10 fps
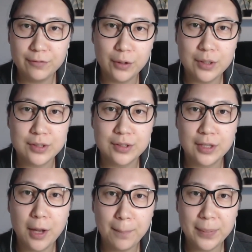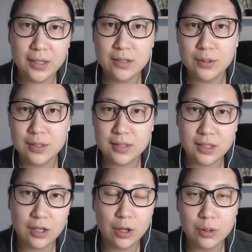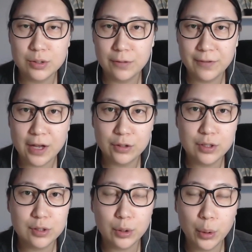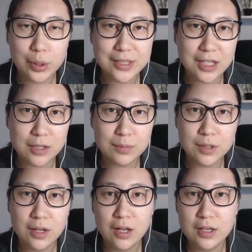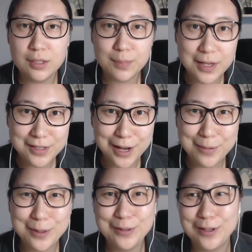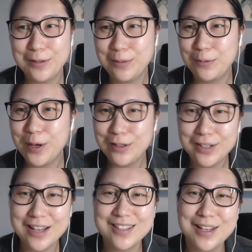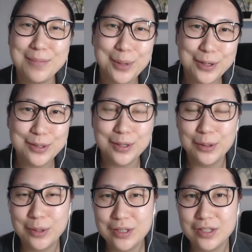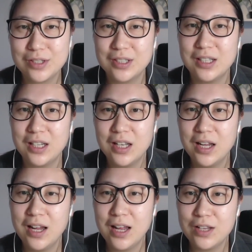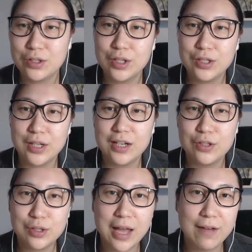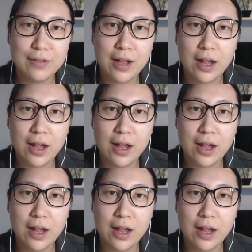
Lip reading: focused on the company. So the CEOs, the founders, the core teams, spend time with them, whether that's in person or digitally. It's good to kind of just have